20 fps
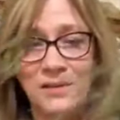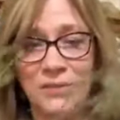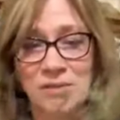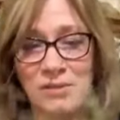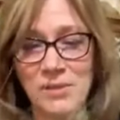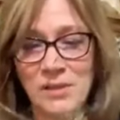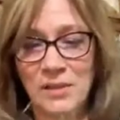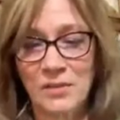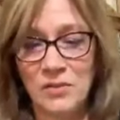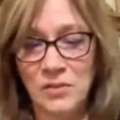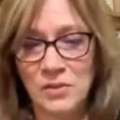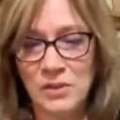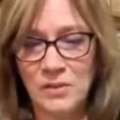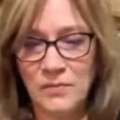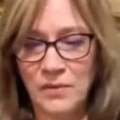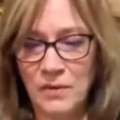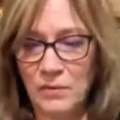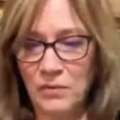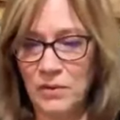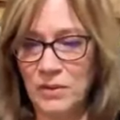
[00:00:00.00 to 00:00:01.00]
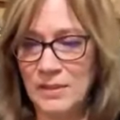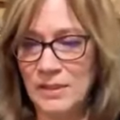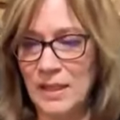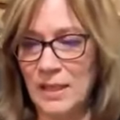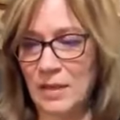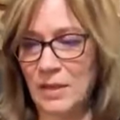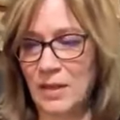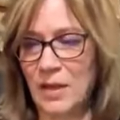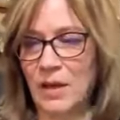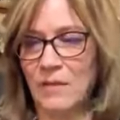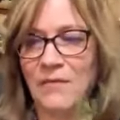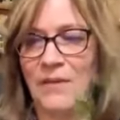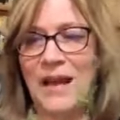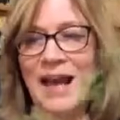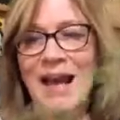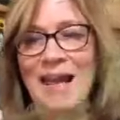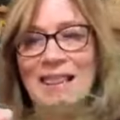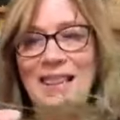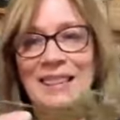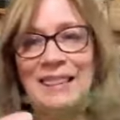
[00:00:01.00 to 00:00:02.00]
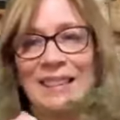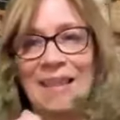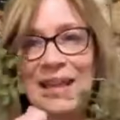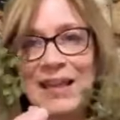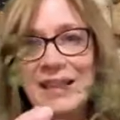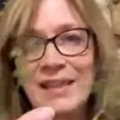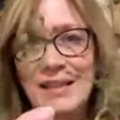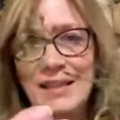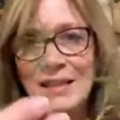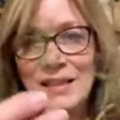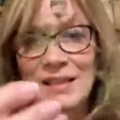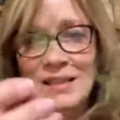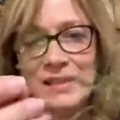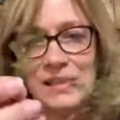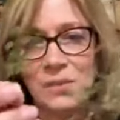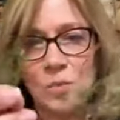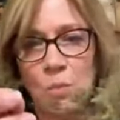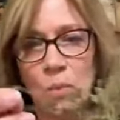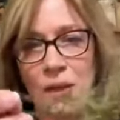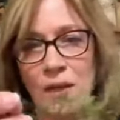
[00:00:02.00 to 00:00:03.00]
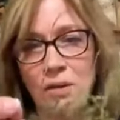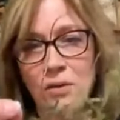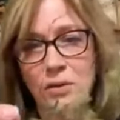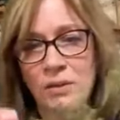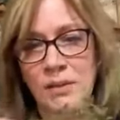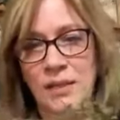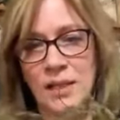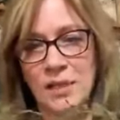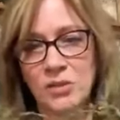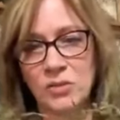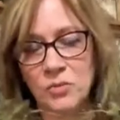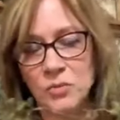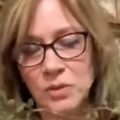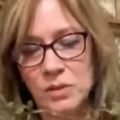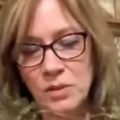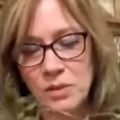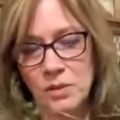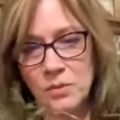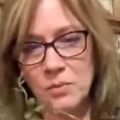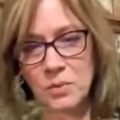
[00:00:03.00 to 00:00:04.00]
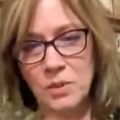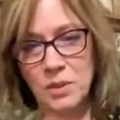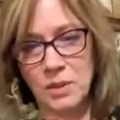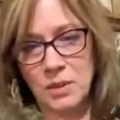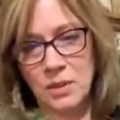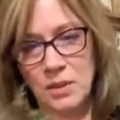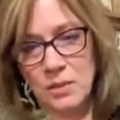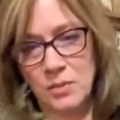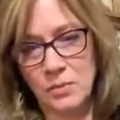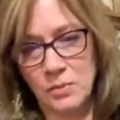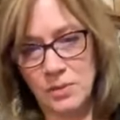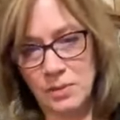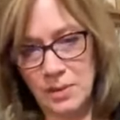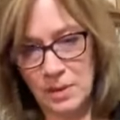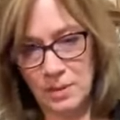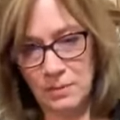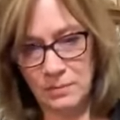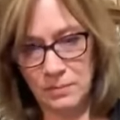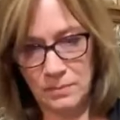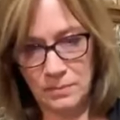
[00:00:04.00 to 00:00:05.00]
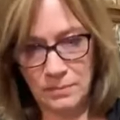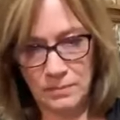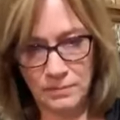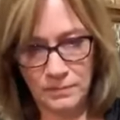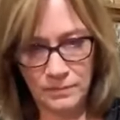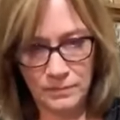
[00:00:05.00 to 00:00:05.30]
There's other stuff I already taken off. I like these wire tendrils. We're gonna use them.